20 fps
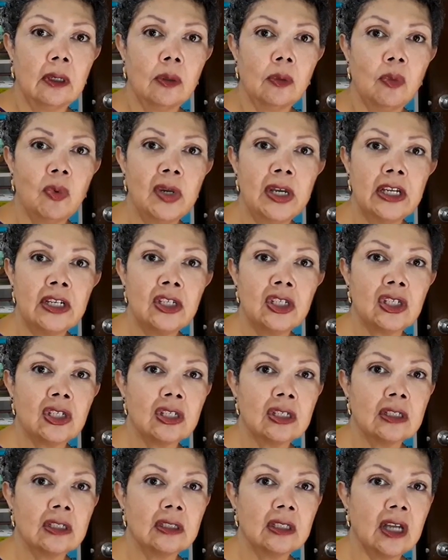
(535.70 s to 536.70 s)

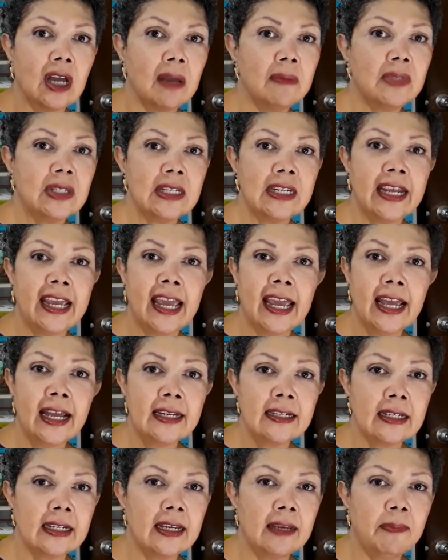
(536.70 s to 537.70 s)
which comes in
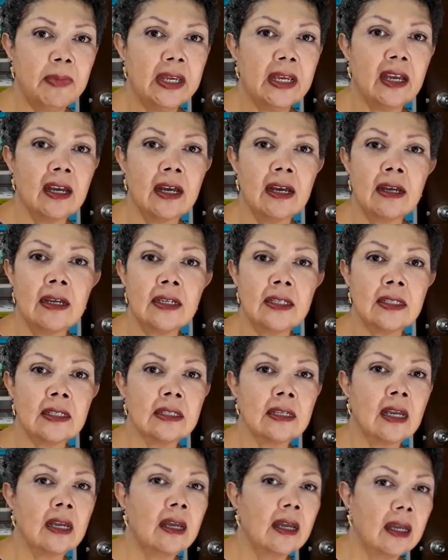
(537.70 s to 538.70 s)
handy
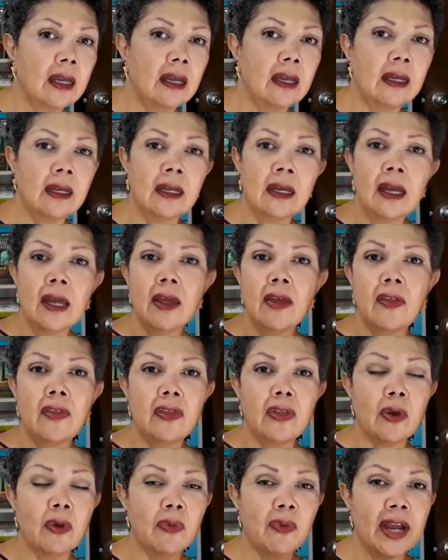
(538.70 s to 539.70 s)
because
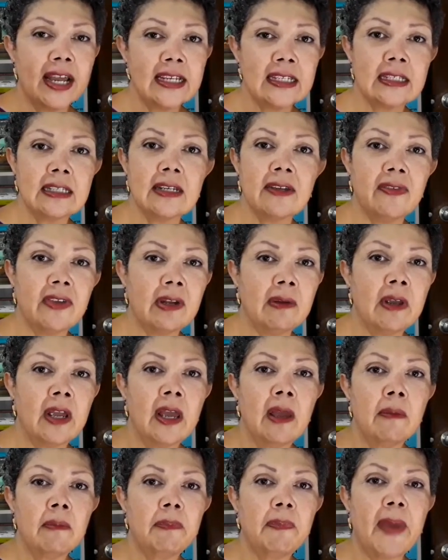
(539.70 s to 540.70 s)
the rest of it
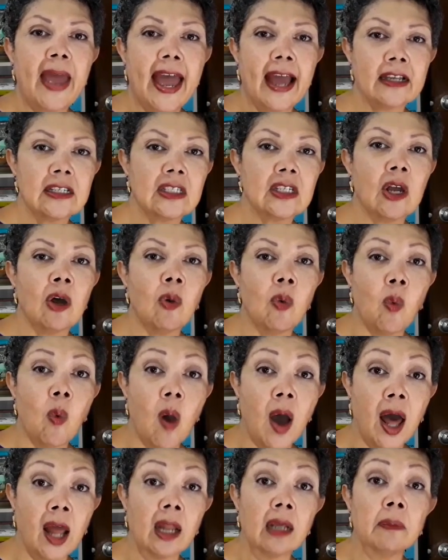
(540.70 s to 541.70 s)
packs a
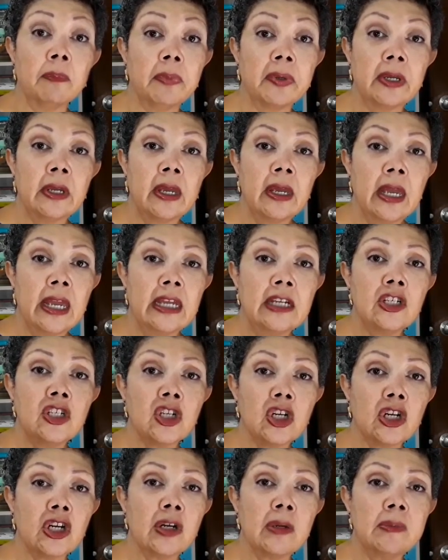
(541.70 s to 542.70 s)
wallop in
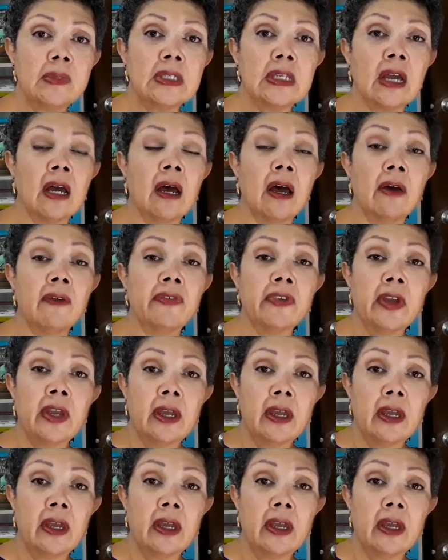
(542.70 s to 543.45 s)
terms of